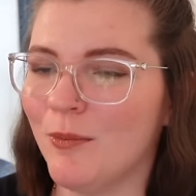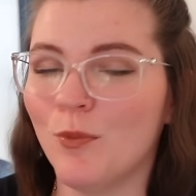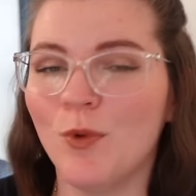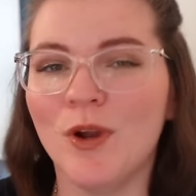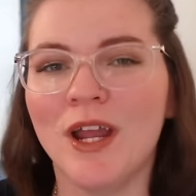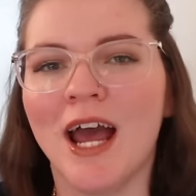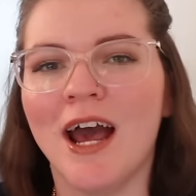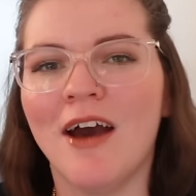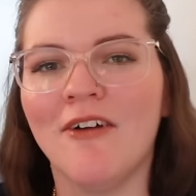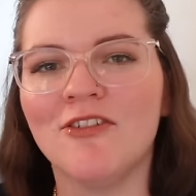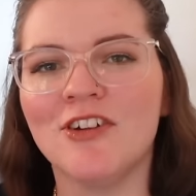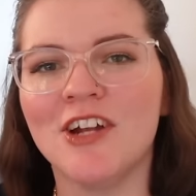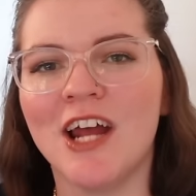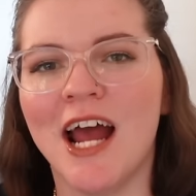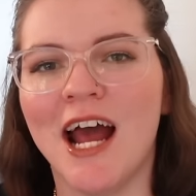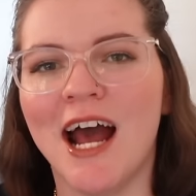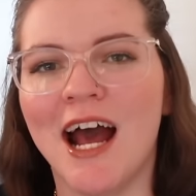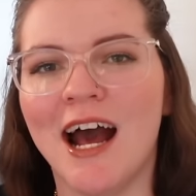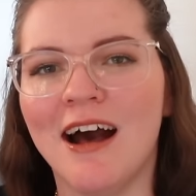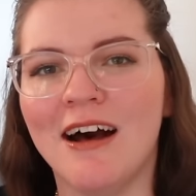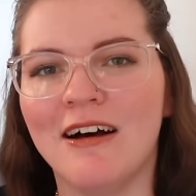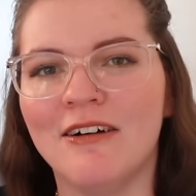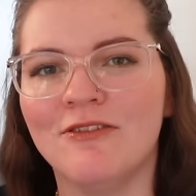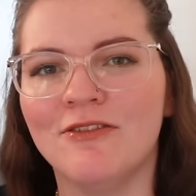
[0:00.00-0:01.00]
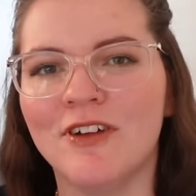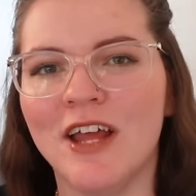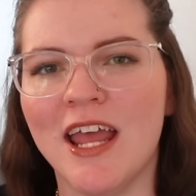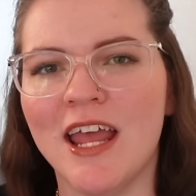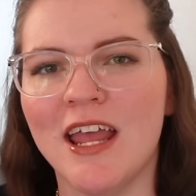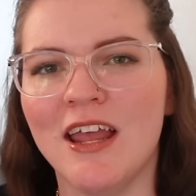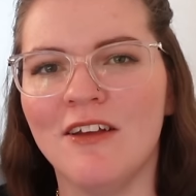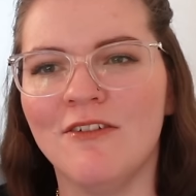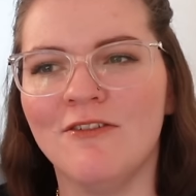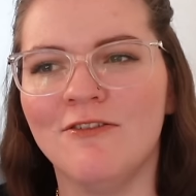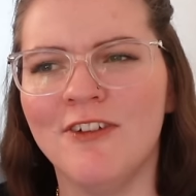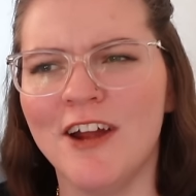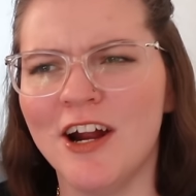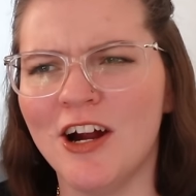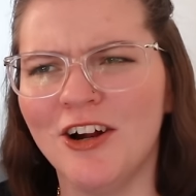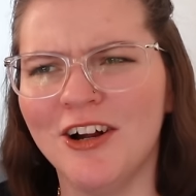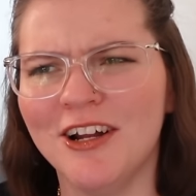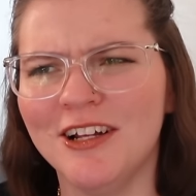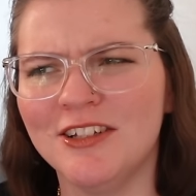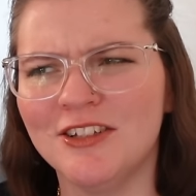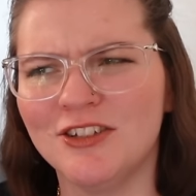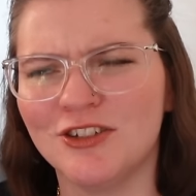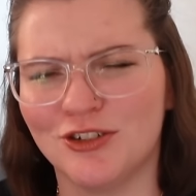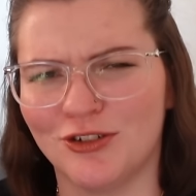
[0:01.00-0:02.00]
we have to have a
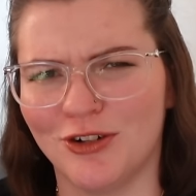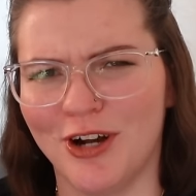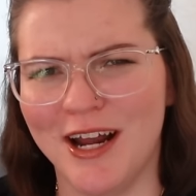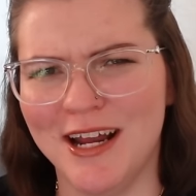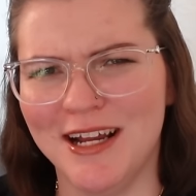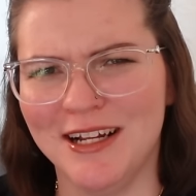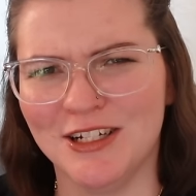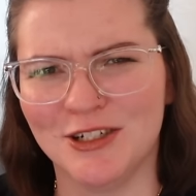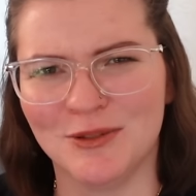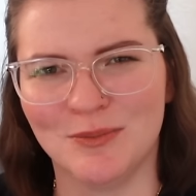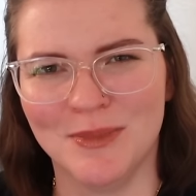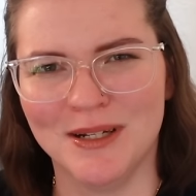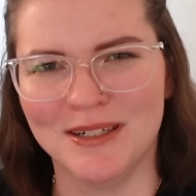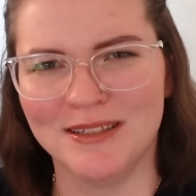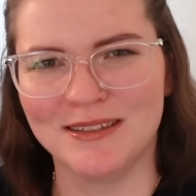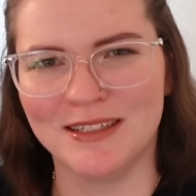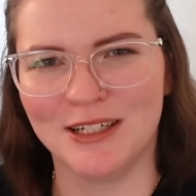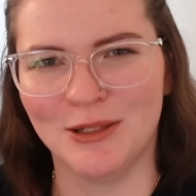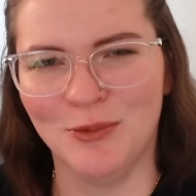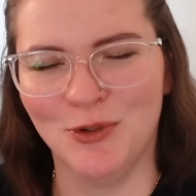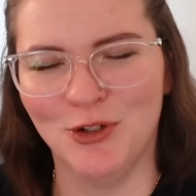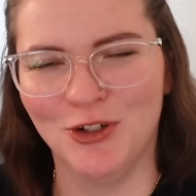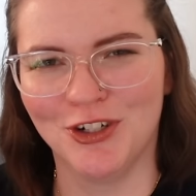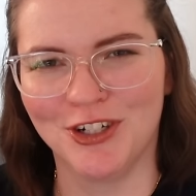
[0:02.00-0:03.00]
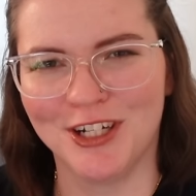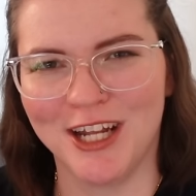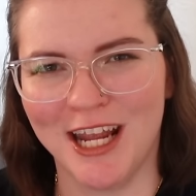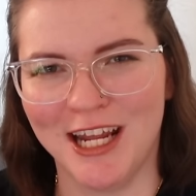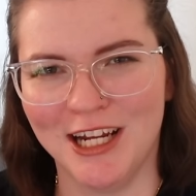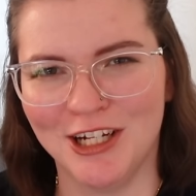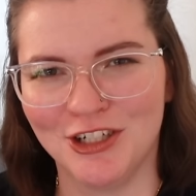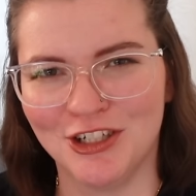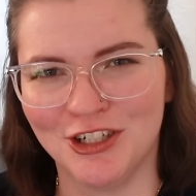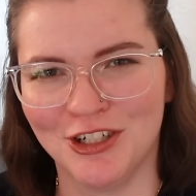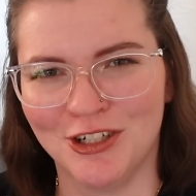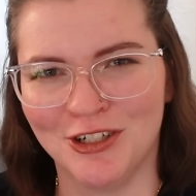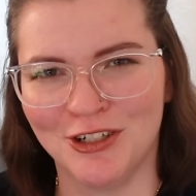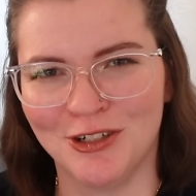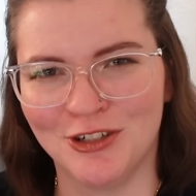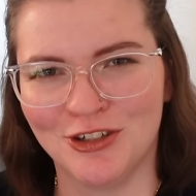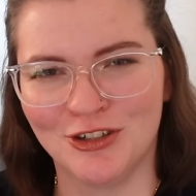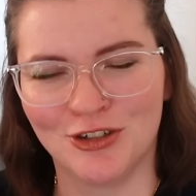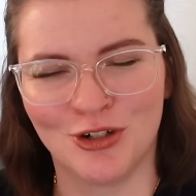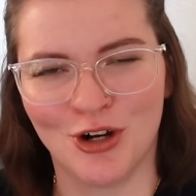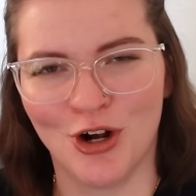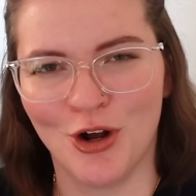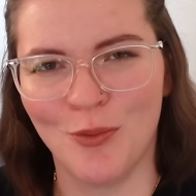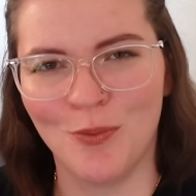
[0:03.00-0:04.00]
very strange miscommunication
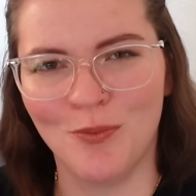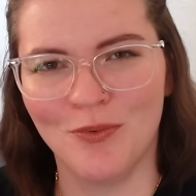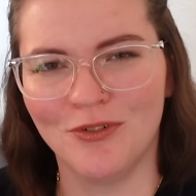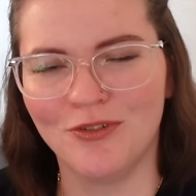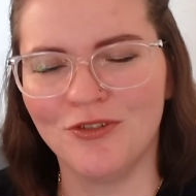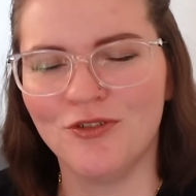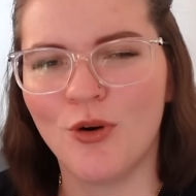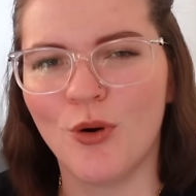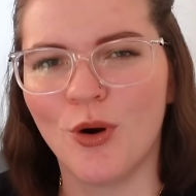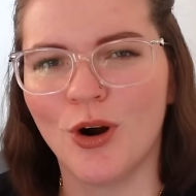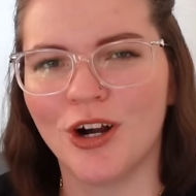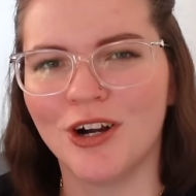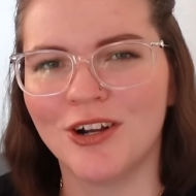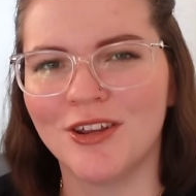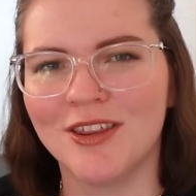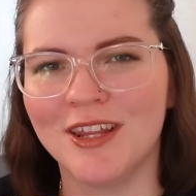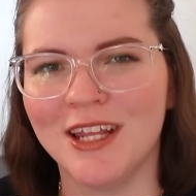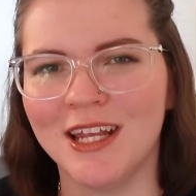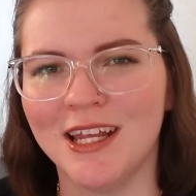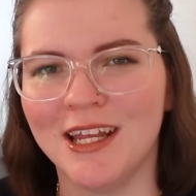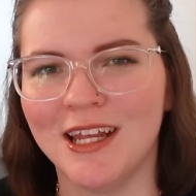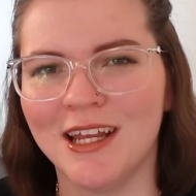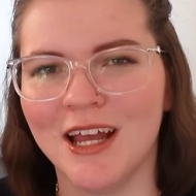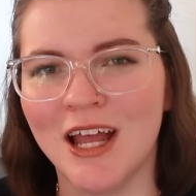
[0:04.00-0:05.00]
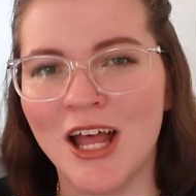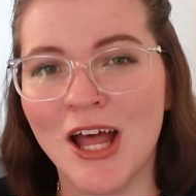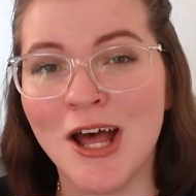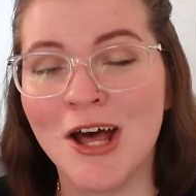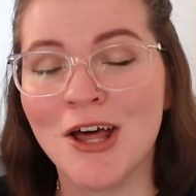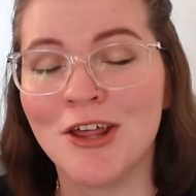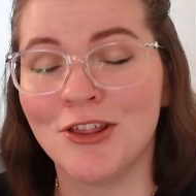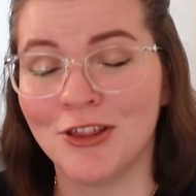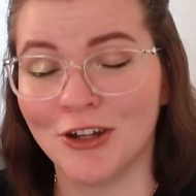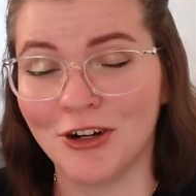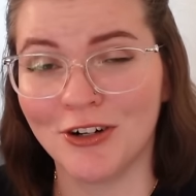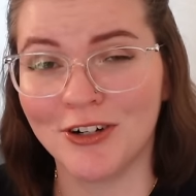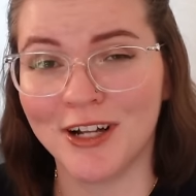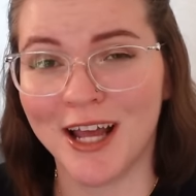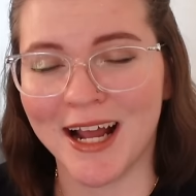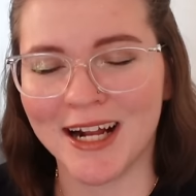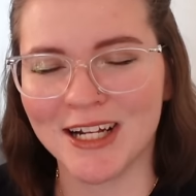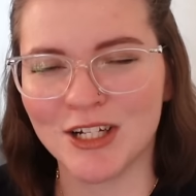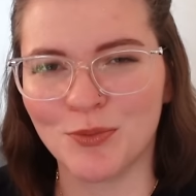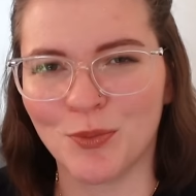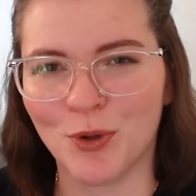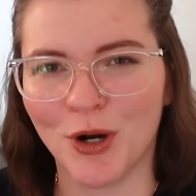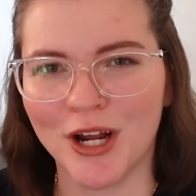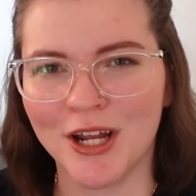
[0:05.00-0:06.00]
trope for the third
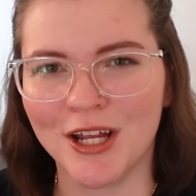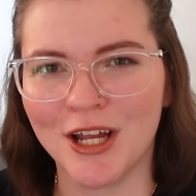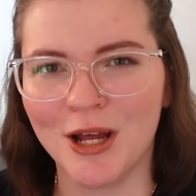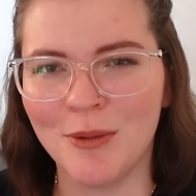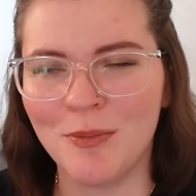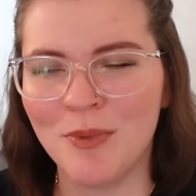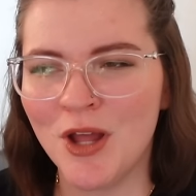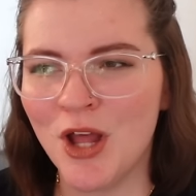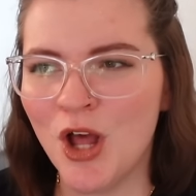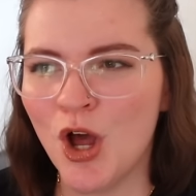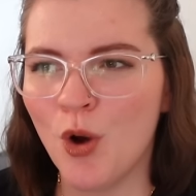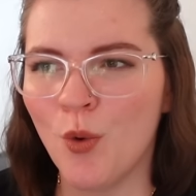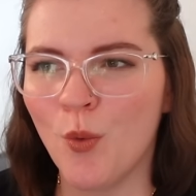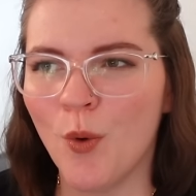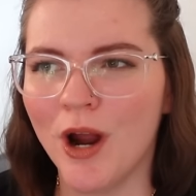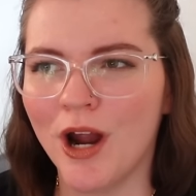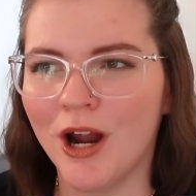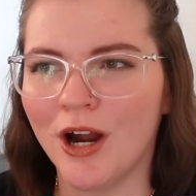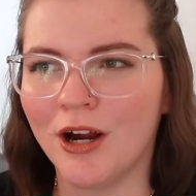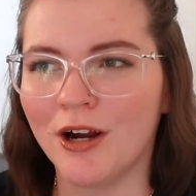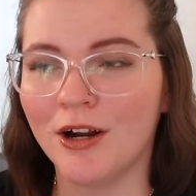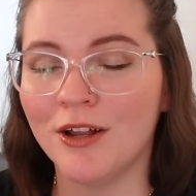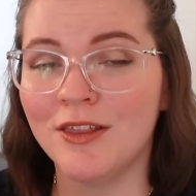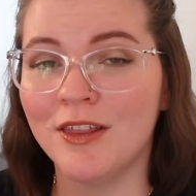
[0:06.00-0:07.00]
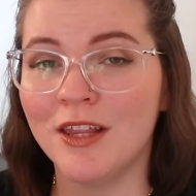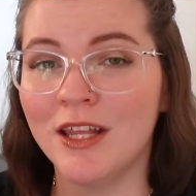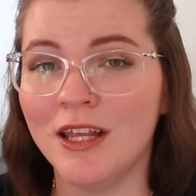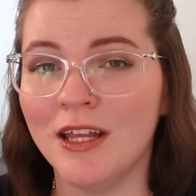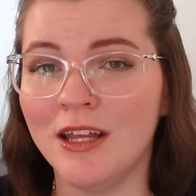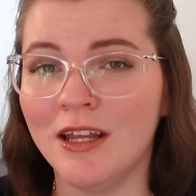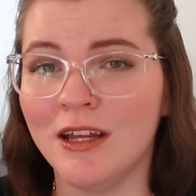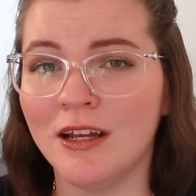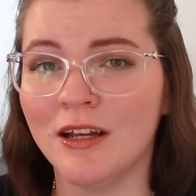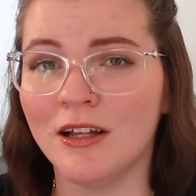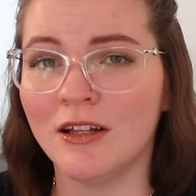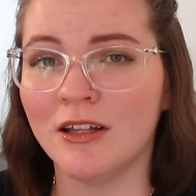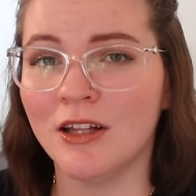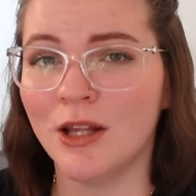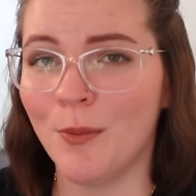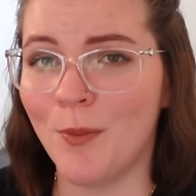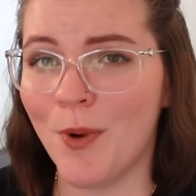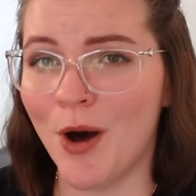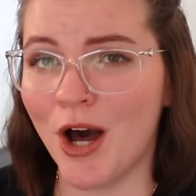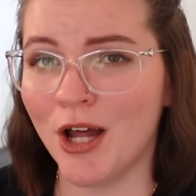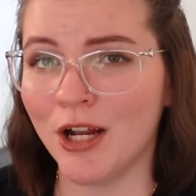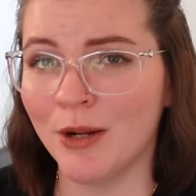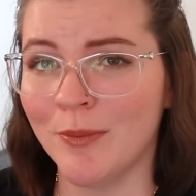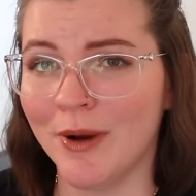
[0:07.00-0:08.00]
act breakup, where the
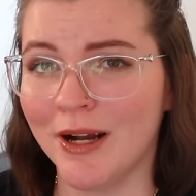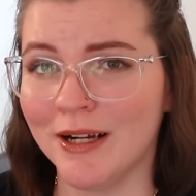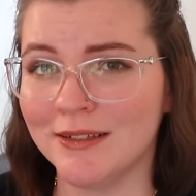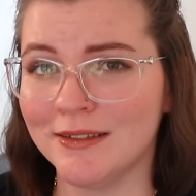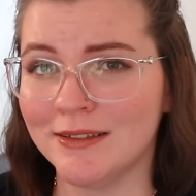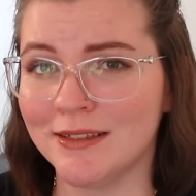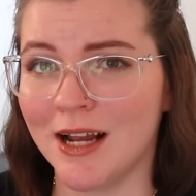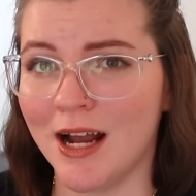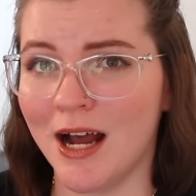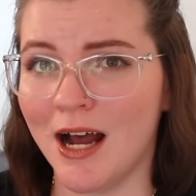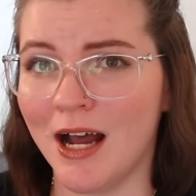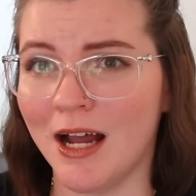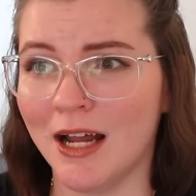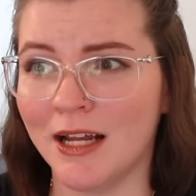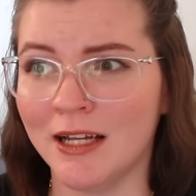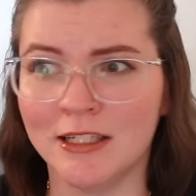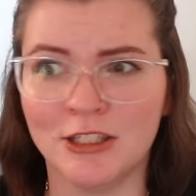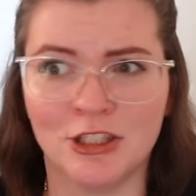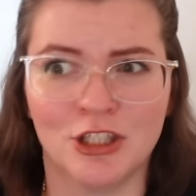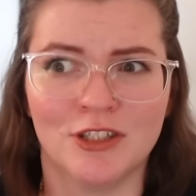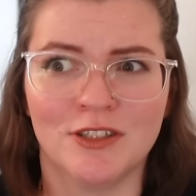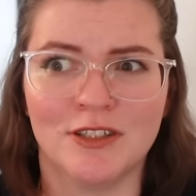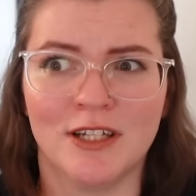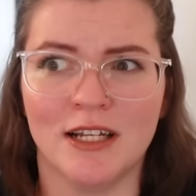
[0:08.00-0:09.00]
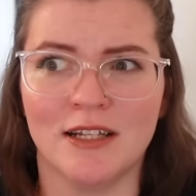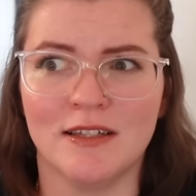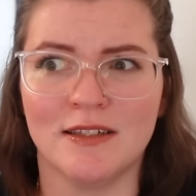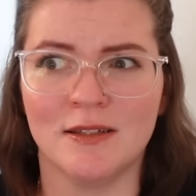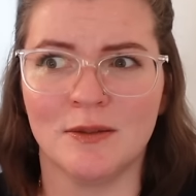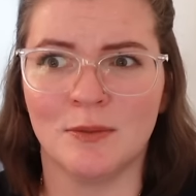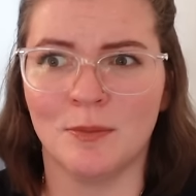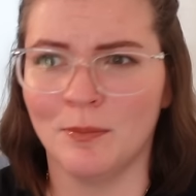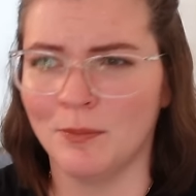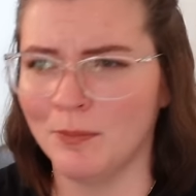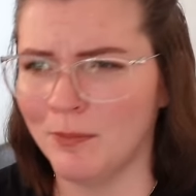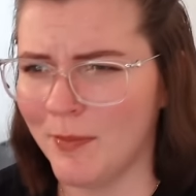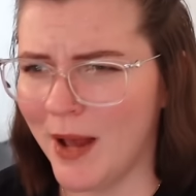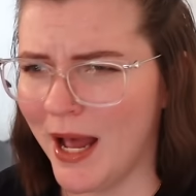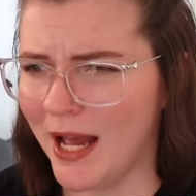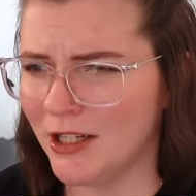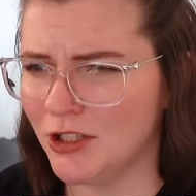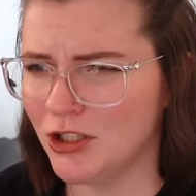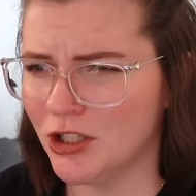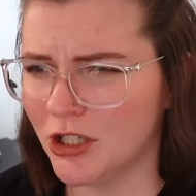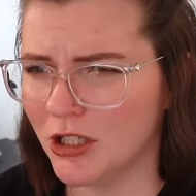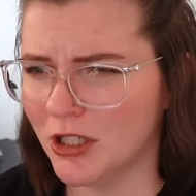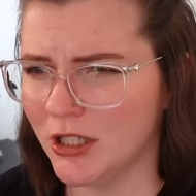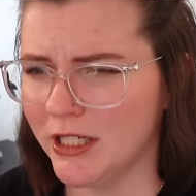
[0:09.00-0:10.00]
lobotomized guy just gets
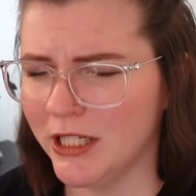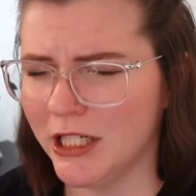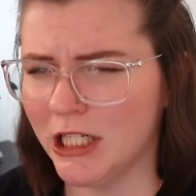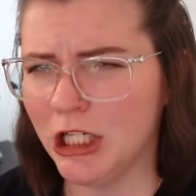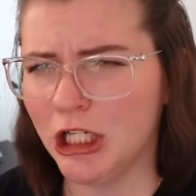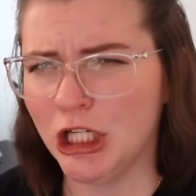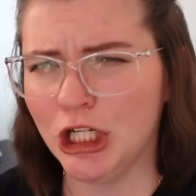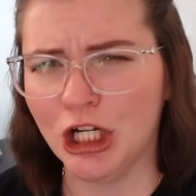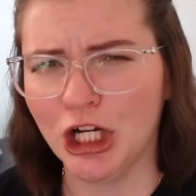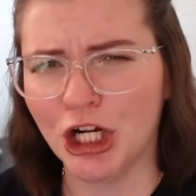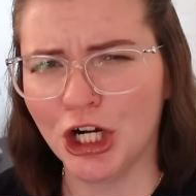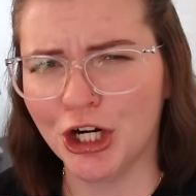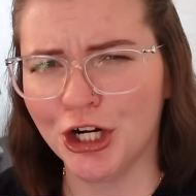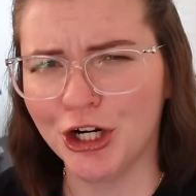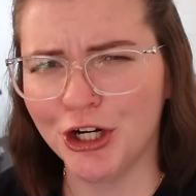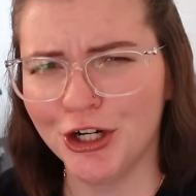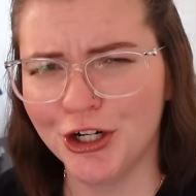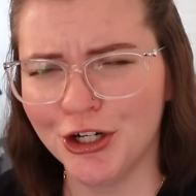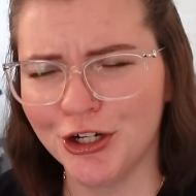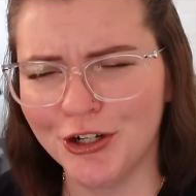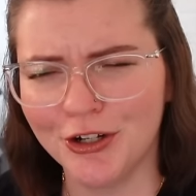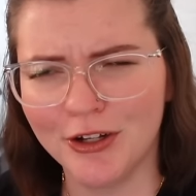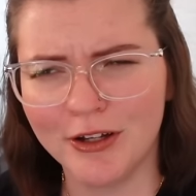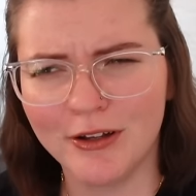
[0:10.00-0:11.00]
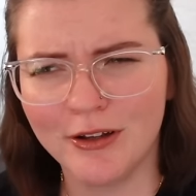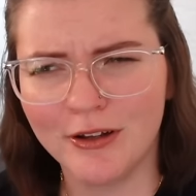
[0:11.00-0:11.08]
magically cured?